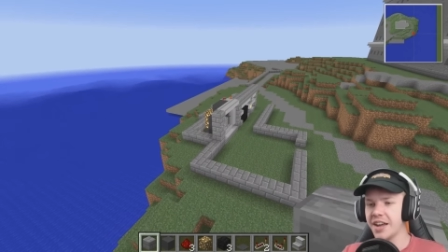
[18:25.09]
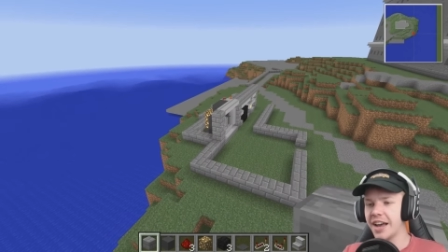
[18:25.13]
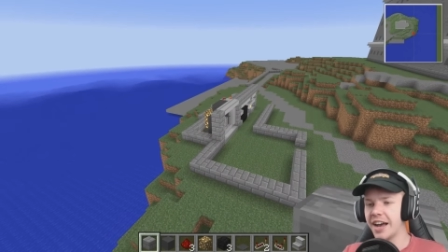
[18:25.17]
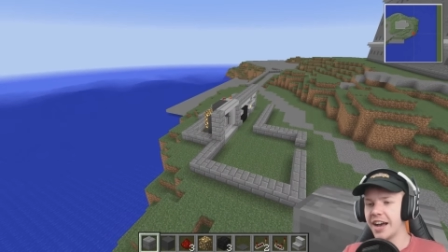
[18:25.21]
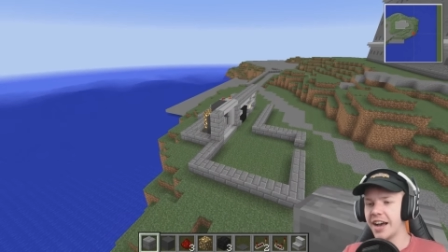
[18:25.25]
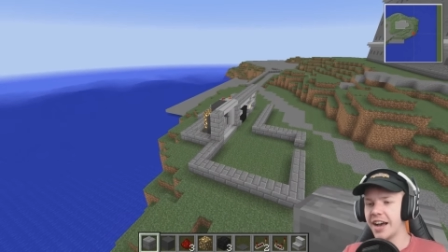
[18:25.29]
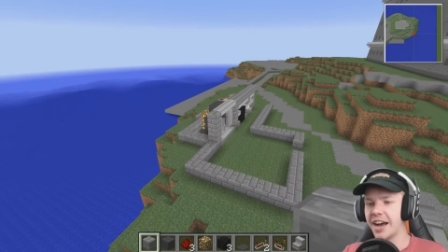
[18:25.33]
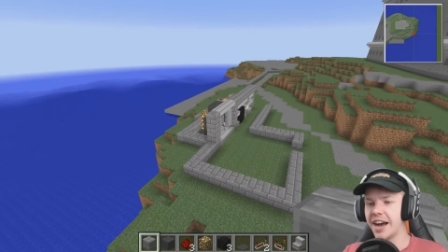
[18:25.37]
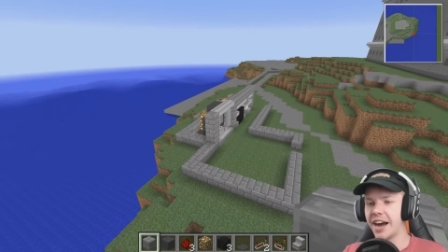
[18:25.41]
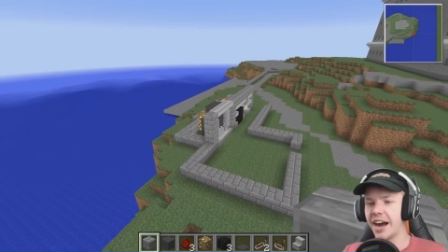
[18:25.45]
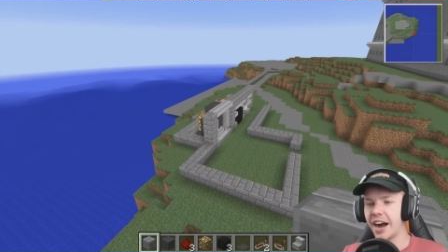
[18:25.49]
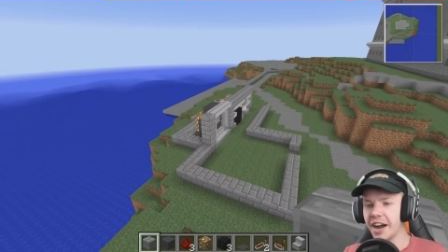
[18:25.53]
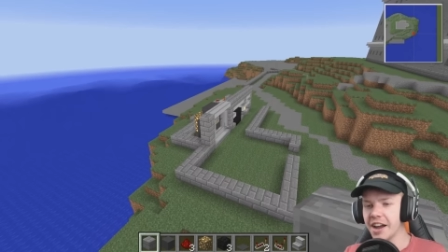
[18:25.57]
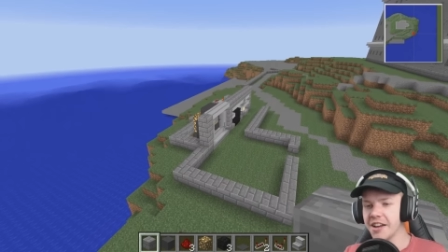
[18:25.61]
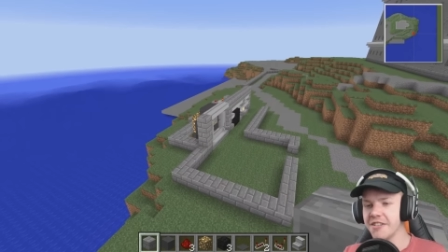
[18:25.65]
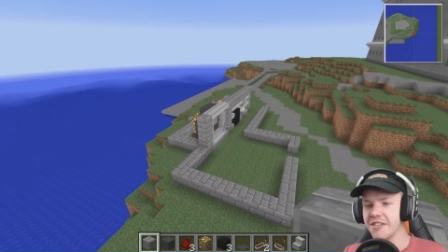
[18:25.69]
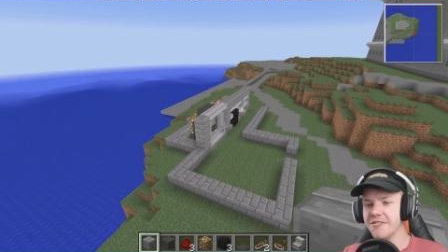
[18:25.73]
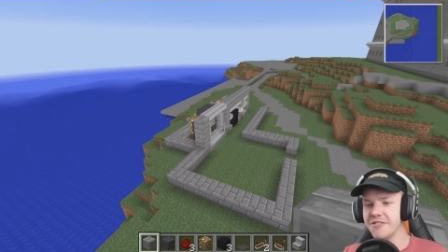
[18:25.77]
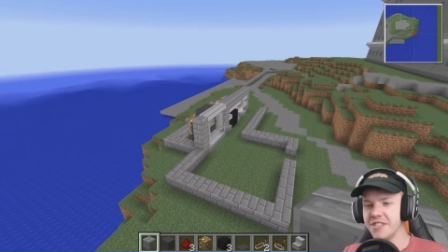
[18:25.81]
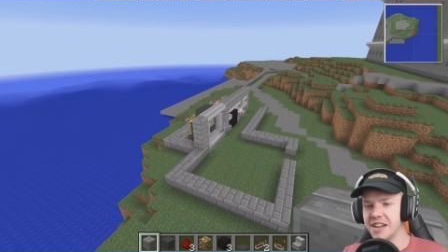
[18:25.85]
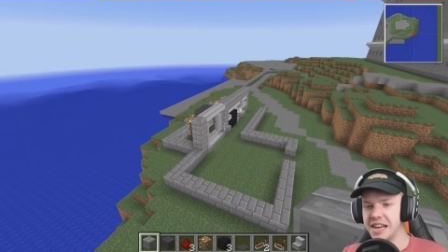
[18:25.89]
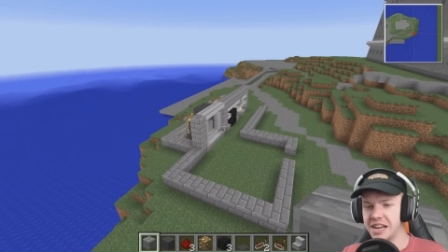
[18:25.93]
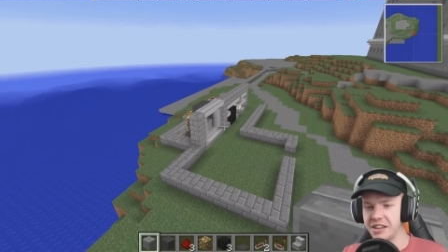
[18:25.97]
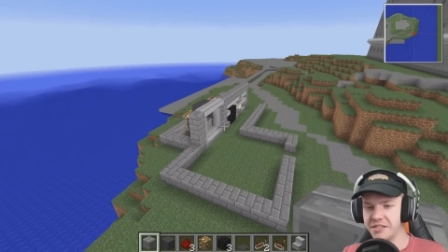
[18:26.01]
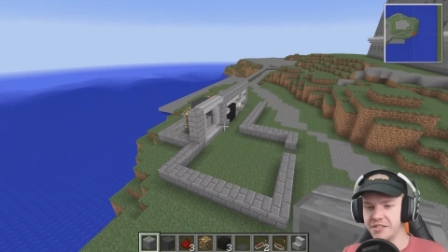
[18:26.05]
Uh, I
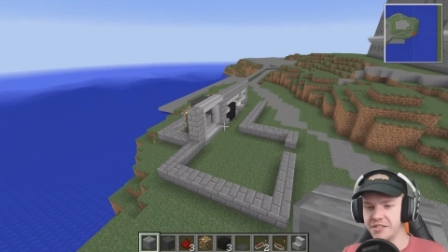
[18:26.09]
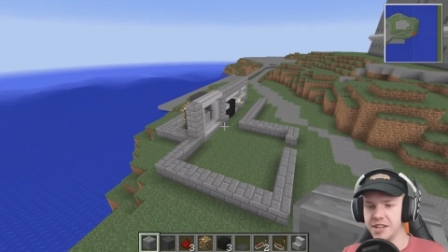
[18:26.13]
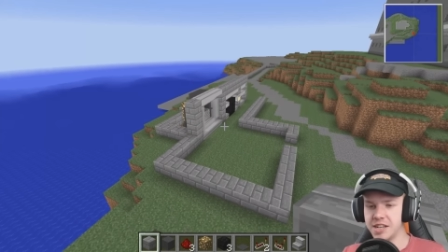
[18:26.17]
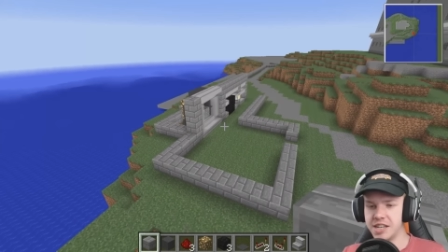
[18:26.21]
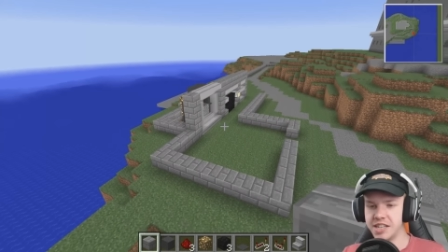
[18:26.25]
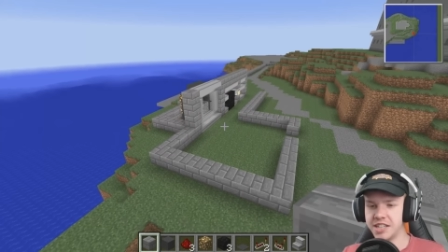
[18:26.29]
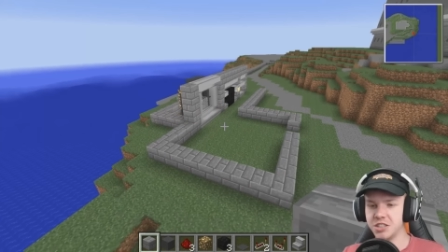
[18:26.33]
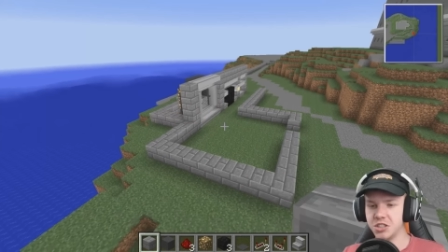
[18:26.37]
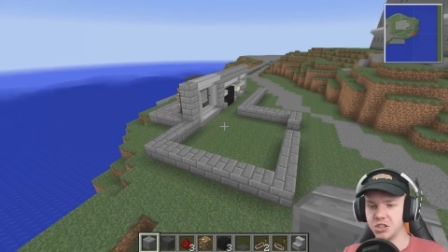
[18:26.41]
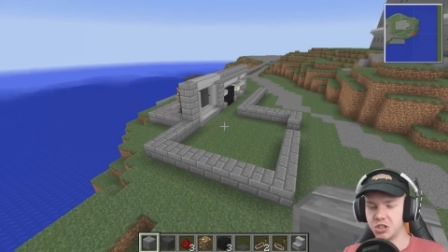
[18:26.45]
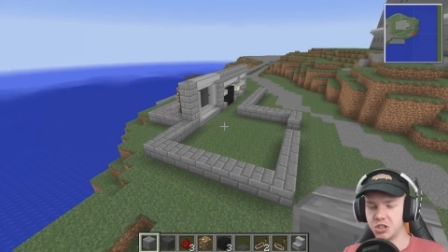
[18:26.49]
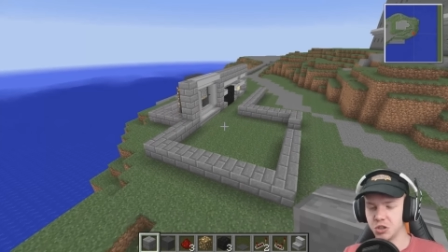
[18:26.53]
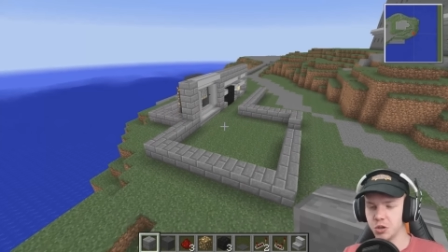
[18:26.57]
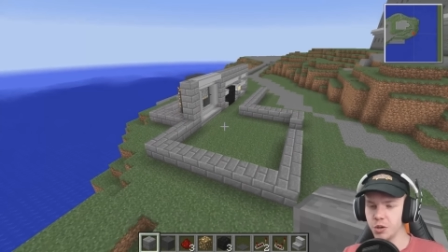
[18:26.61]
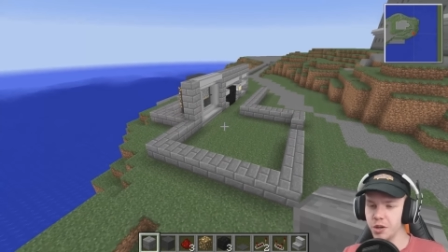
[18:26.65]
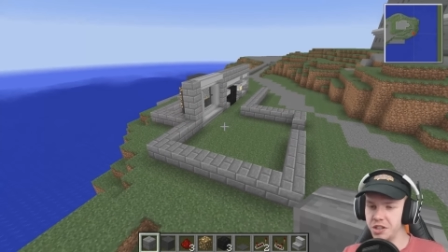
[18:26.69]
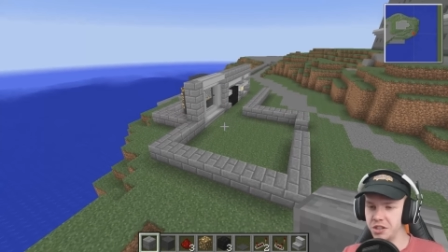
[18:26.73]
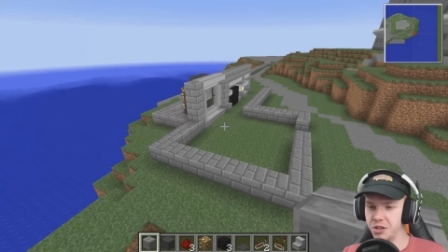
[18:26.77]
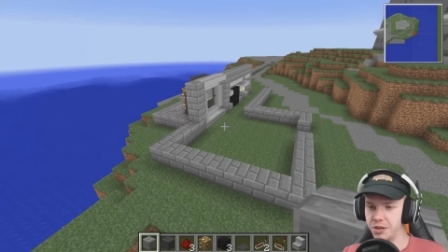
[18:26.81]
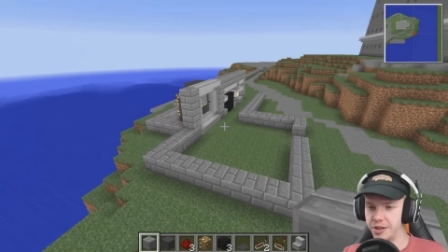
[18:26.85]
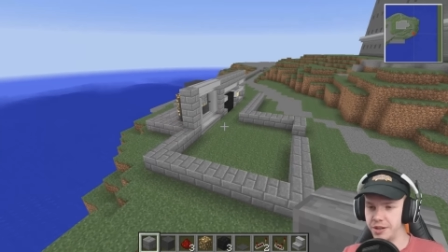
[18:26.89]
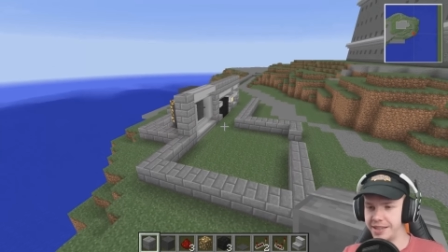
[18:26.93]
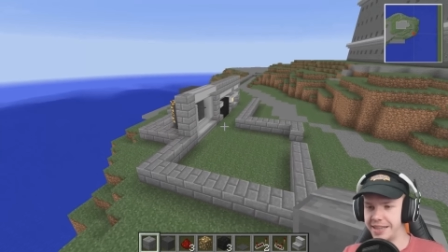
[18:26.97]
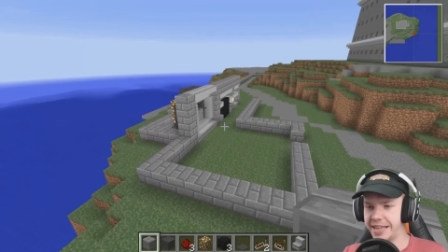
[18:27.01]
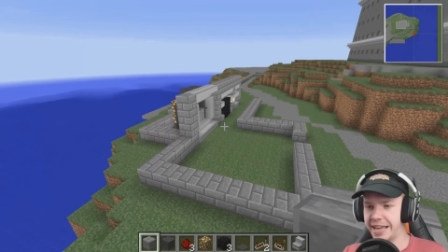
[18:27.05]
really, really enjoy
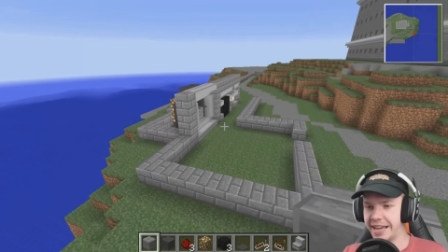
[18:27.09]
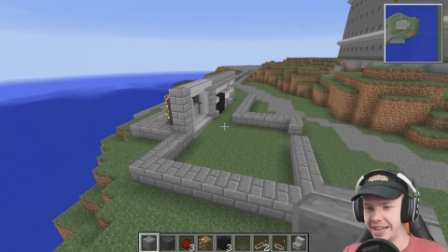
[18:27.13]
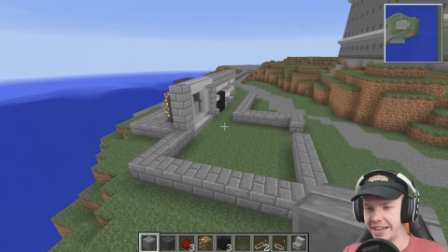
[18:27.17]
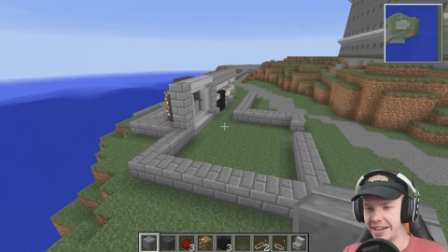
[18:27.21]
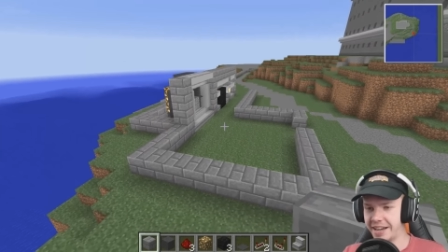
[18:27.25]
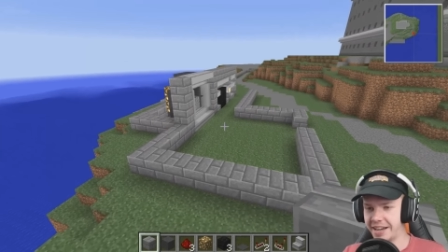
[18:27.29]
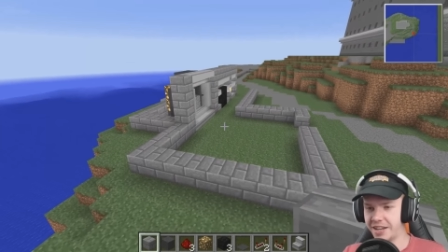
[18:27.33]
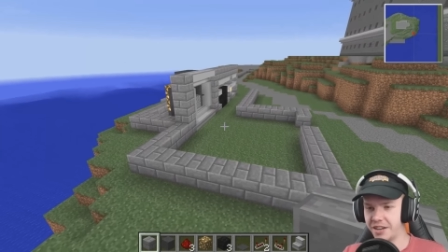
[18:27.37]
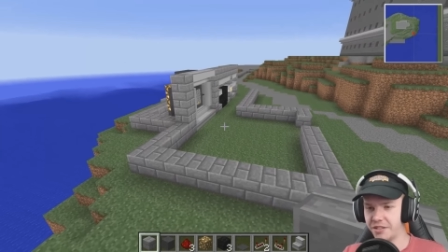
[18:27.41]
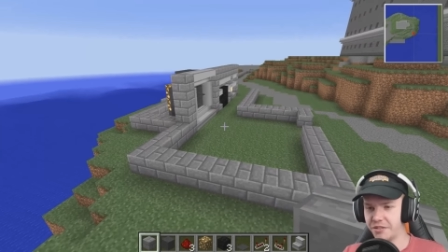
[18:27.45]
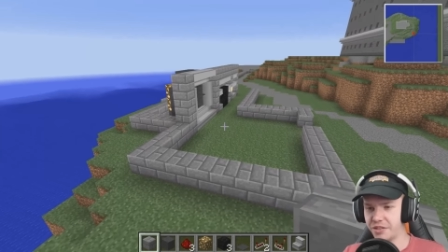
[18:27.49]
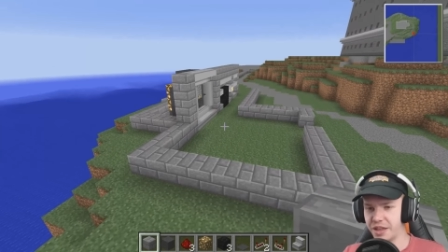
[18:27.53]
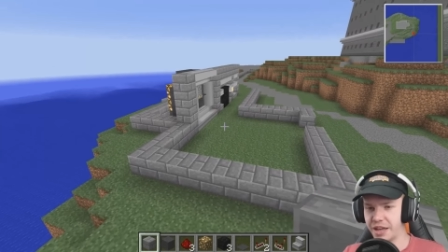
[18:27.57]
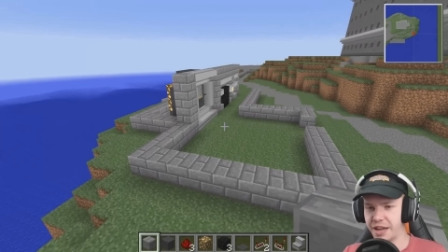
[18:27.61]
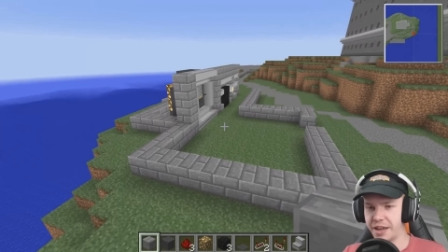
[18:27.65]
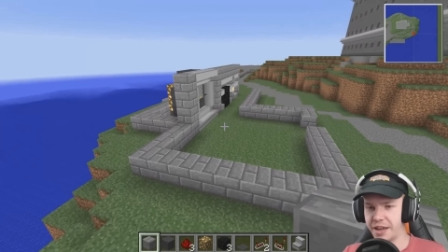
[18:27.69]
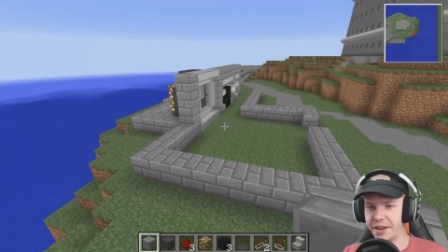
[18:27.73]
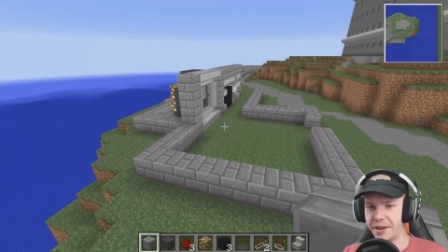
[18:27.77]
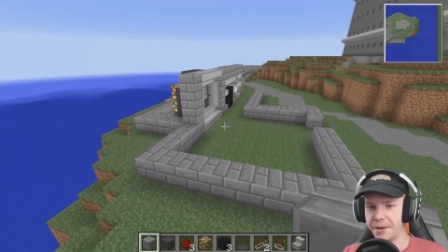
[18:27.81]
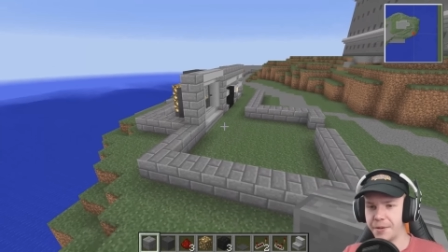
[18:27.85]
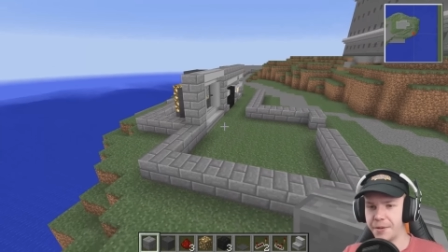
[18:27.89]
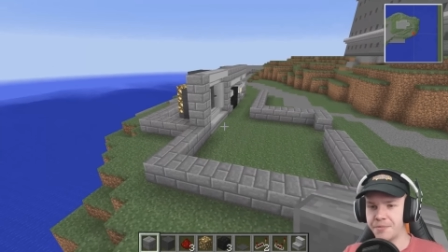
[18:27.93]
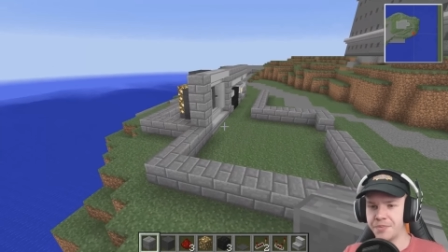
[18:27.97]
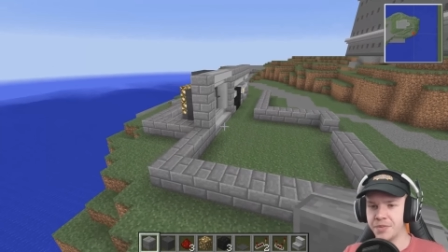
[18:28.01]
doing that kind of thing.